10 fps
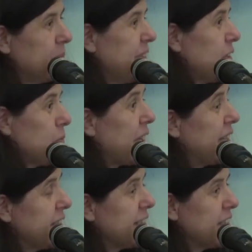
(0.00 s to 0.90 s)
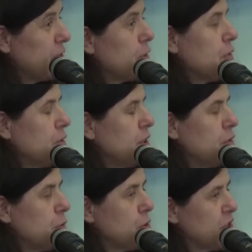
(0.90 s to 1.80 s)
until in
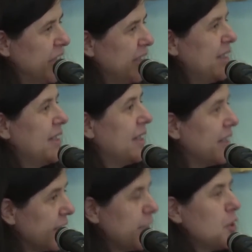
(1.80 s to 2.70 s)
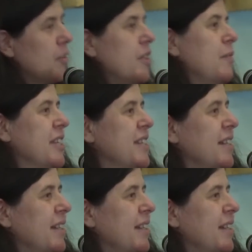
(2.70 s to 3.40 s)
the future. Thank you very much.